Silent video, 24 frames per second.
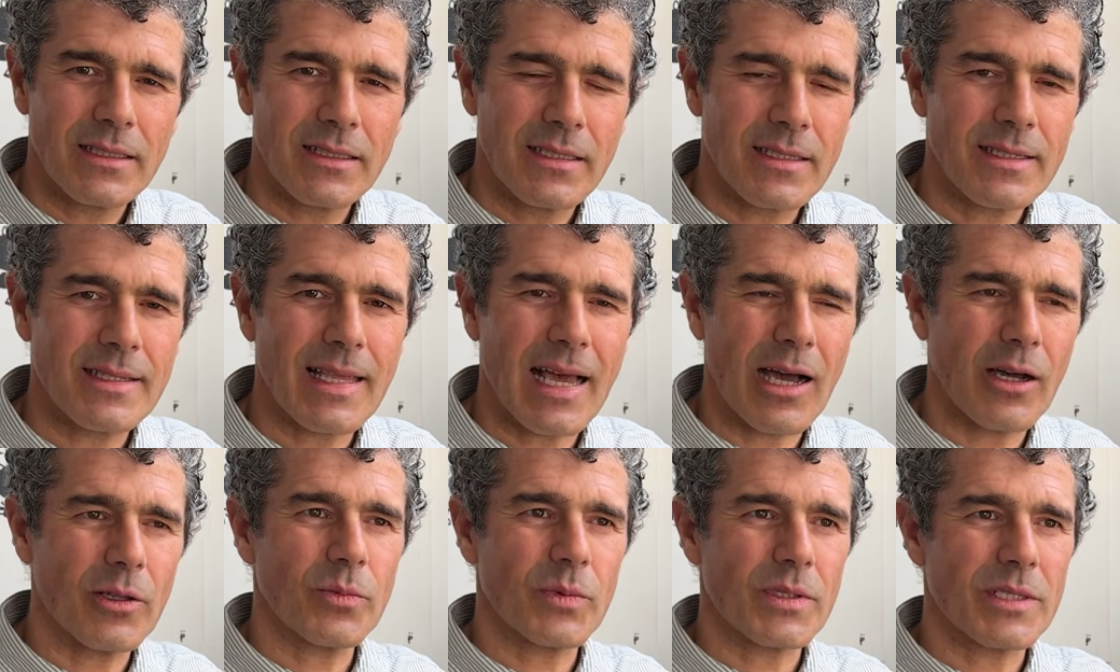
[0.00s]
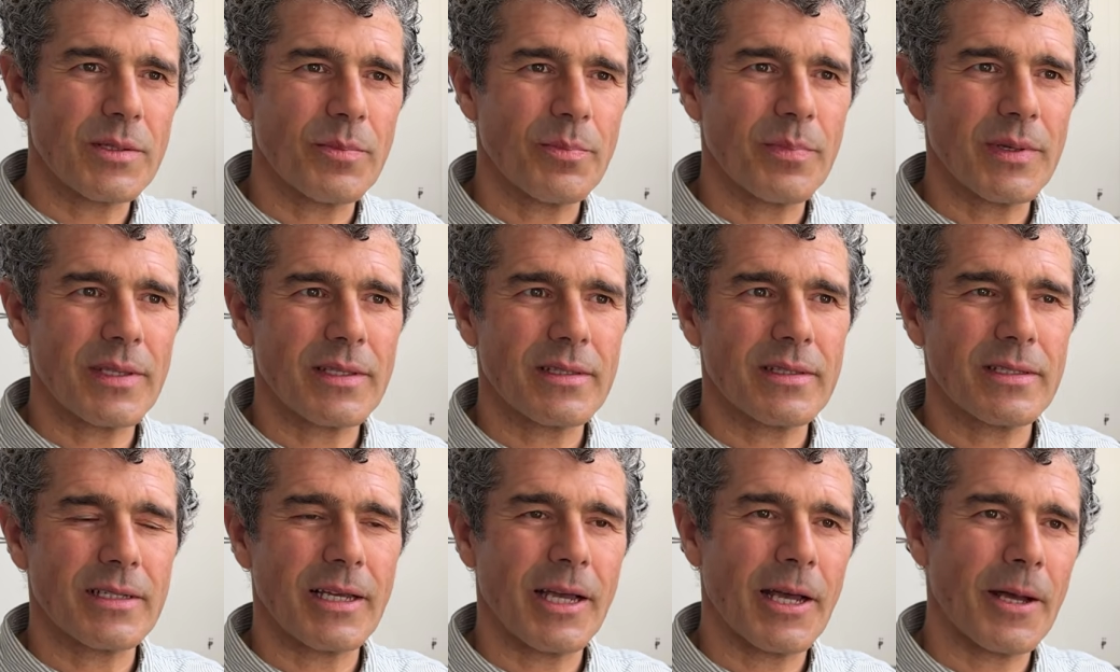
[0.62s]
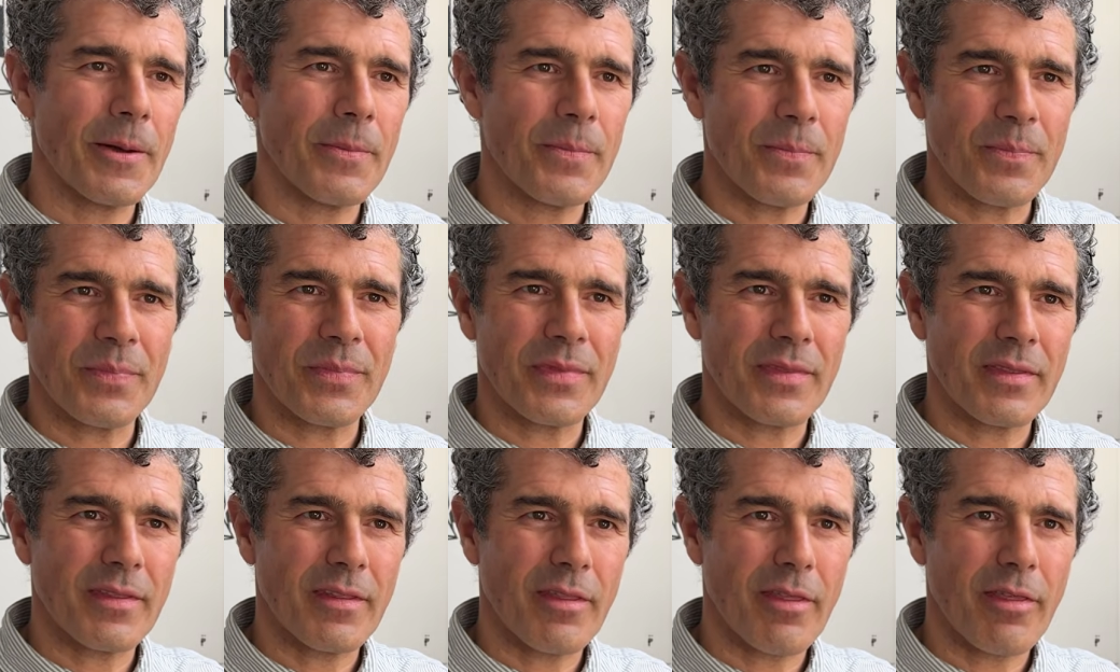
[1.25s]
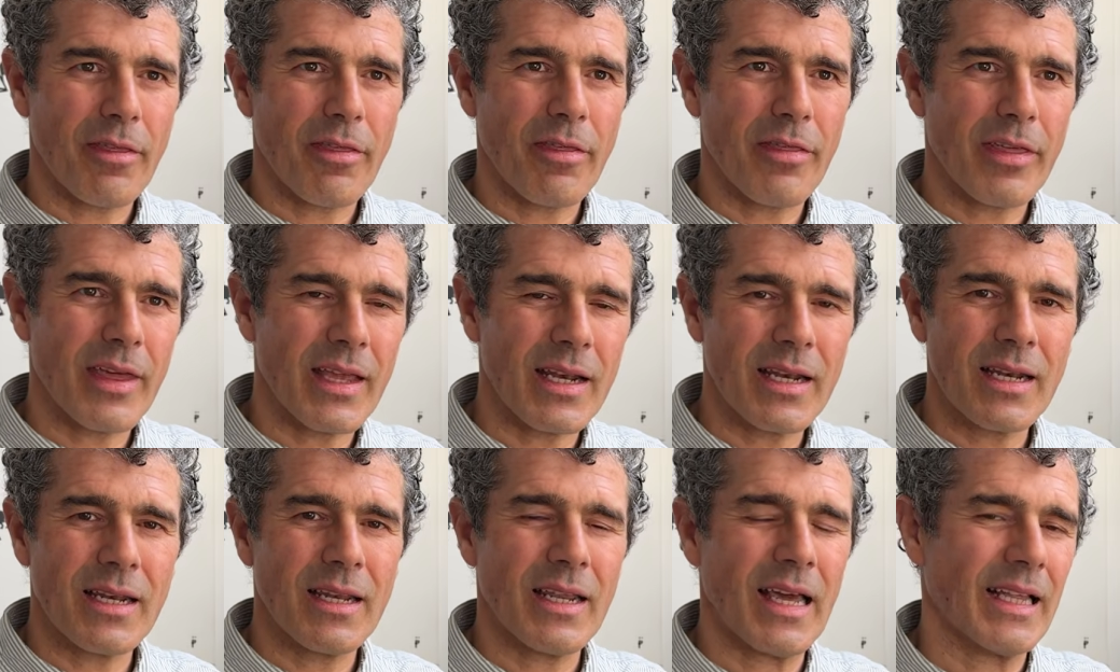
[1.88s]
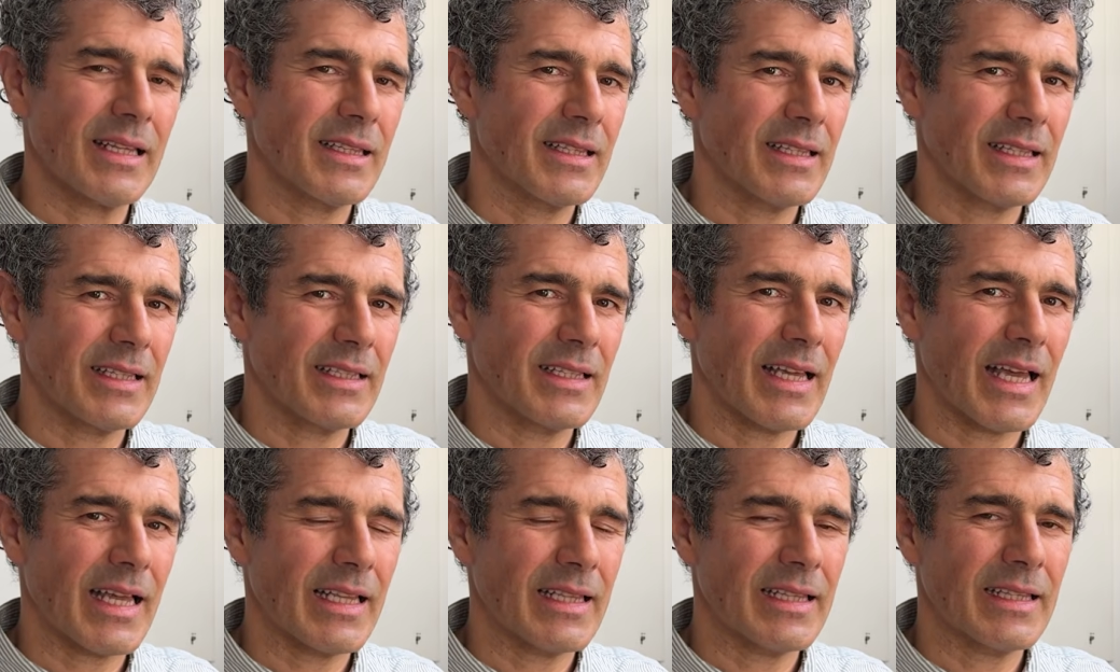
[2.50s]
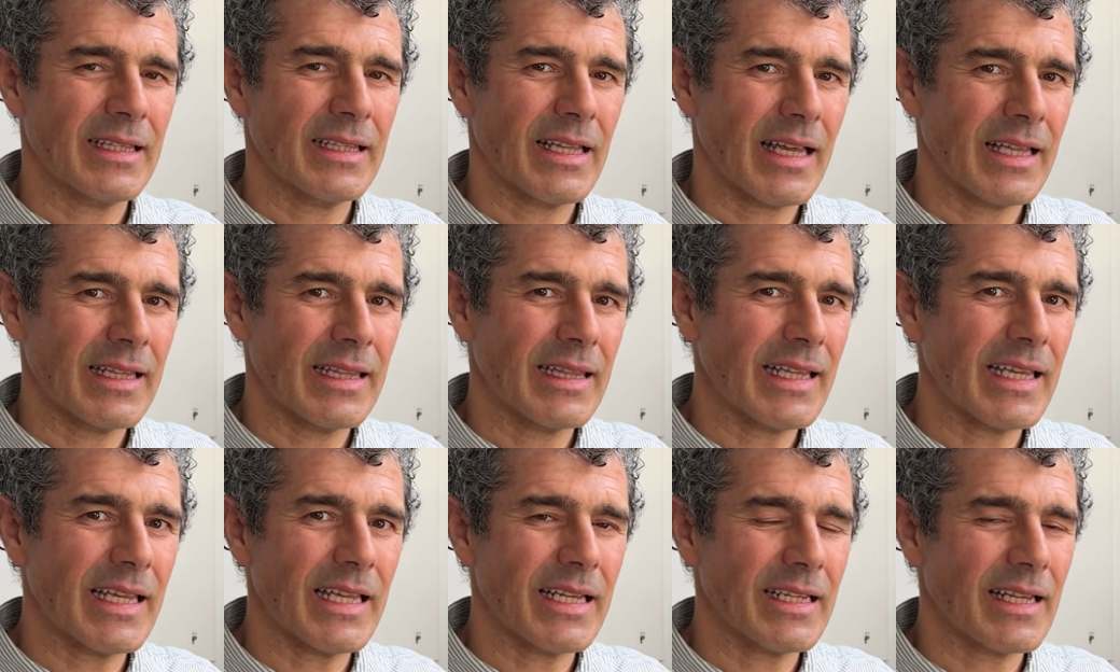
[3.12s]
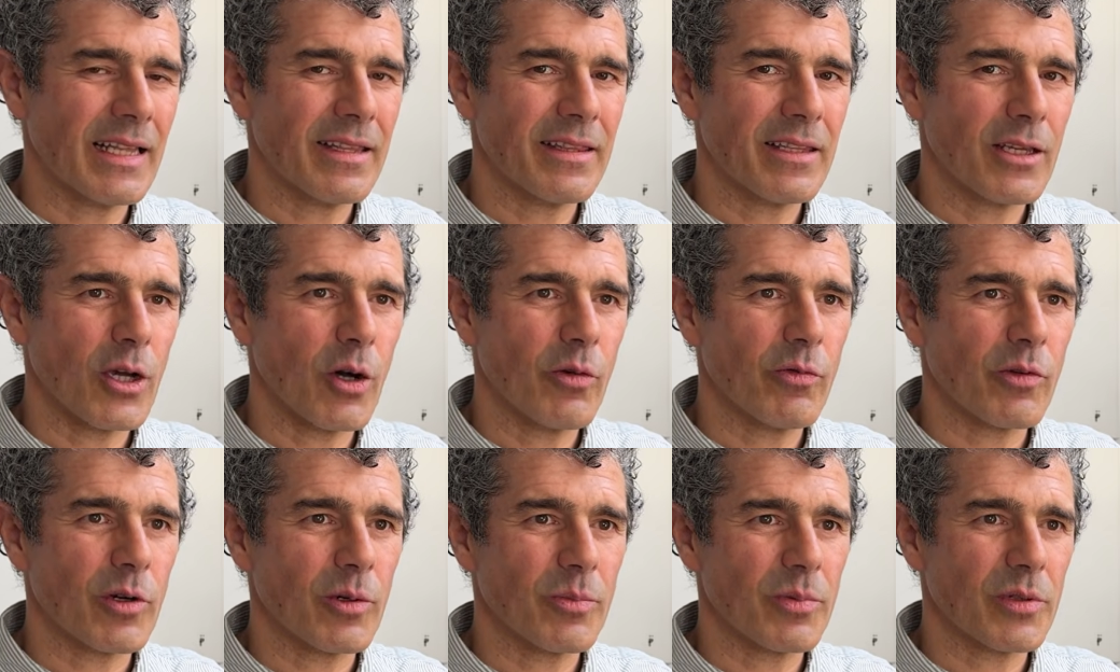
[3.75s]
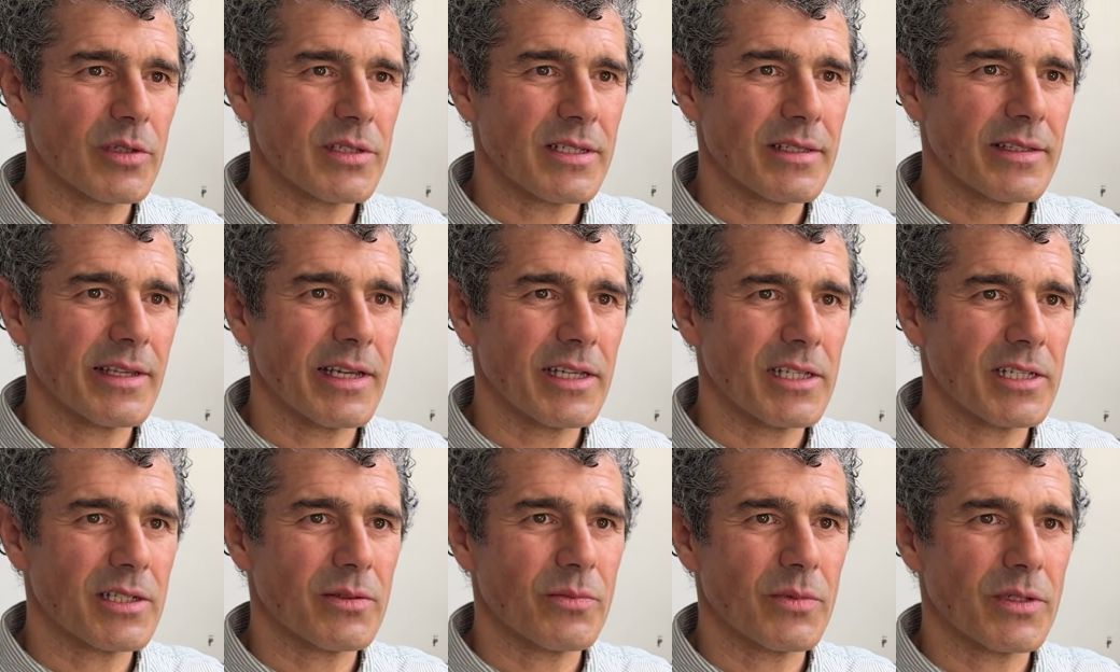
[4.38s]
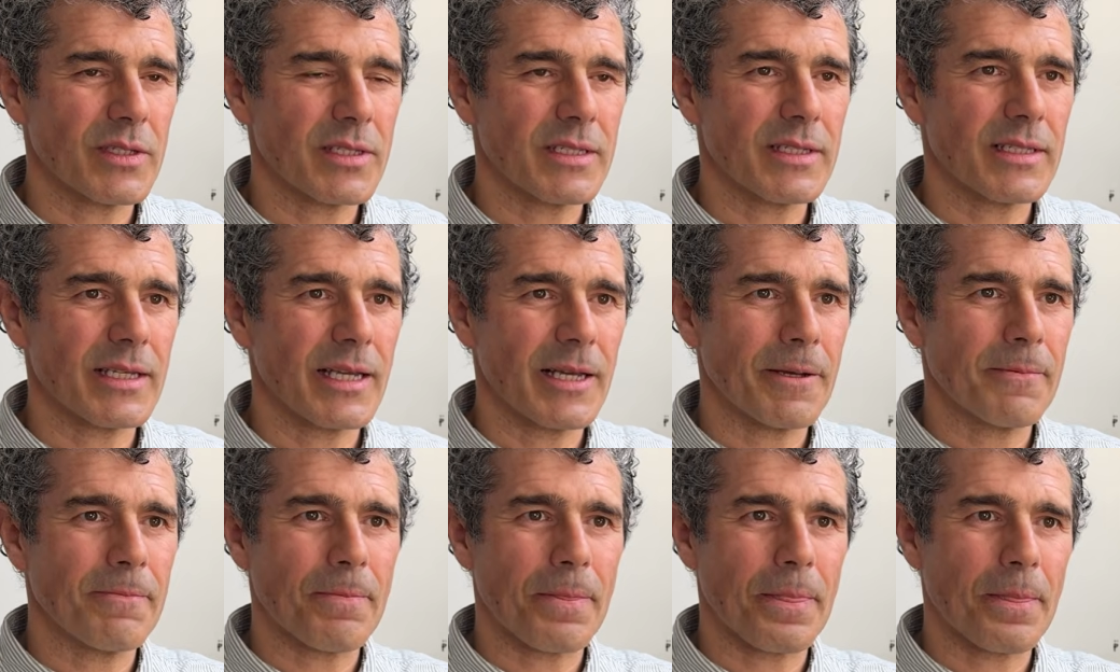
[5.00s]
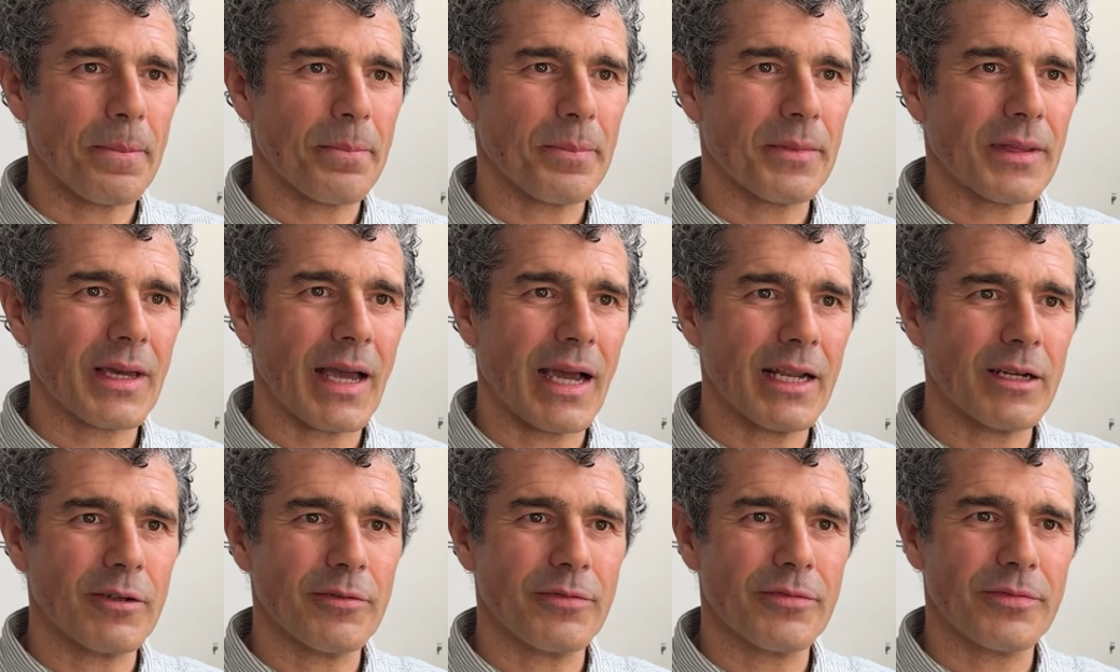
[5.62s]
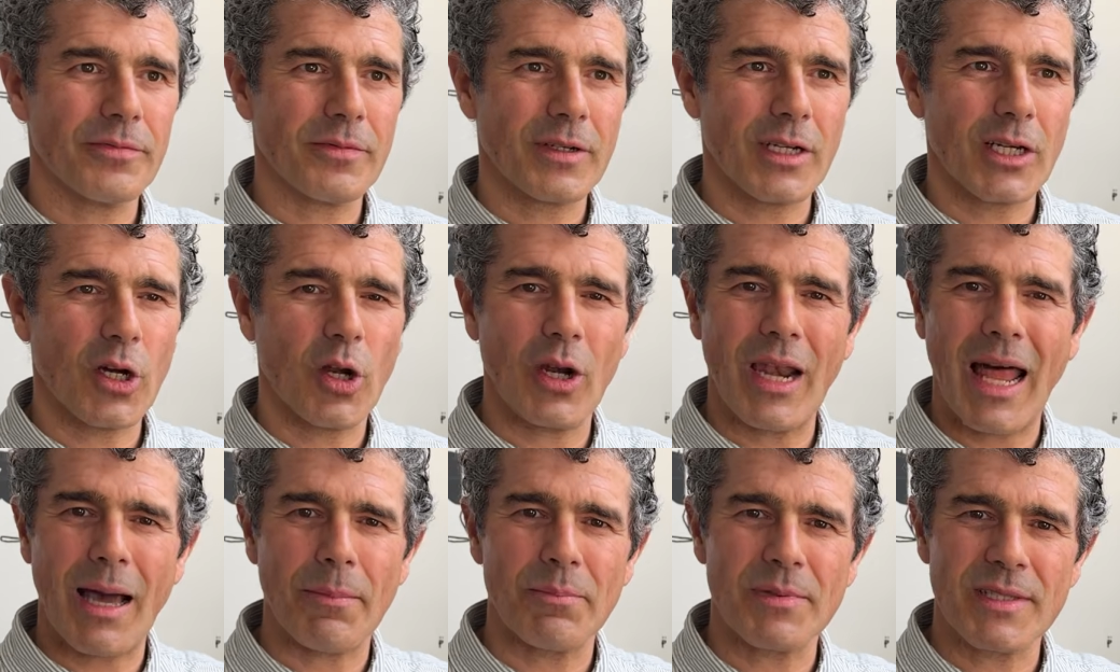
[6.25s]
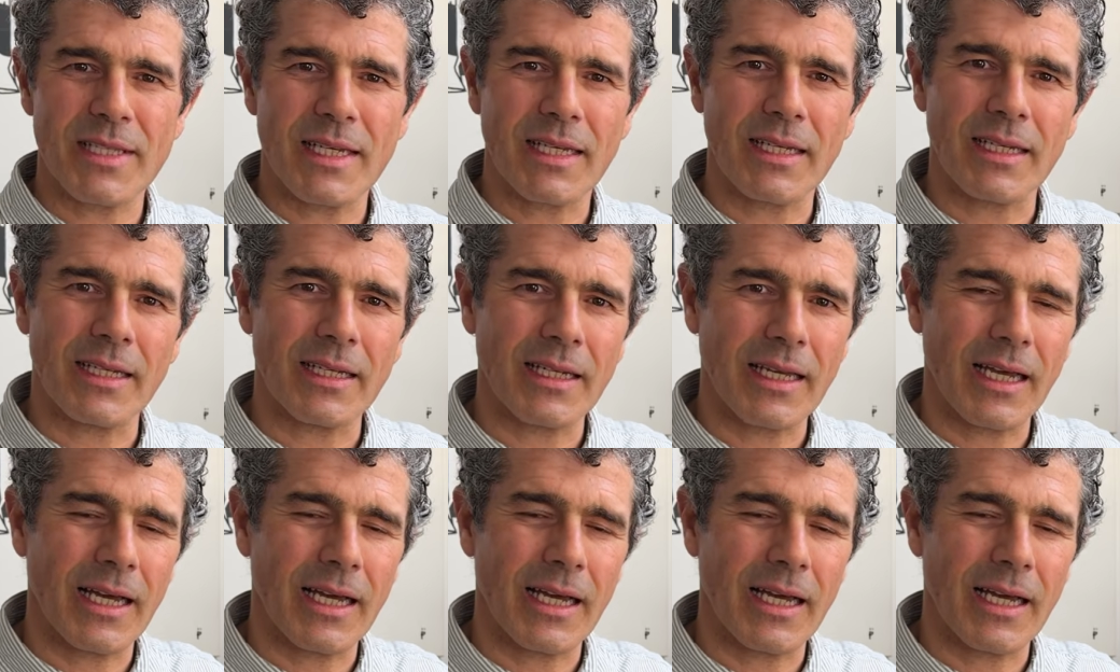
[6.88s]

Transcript: The sound was a bit thin and lean, and the overall presentation was kind of collapsing.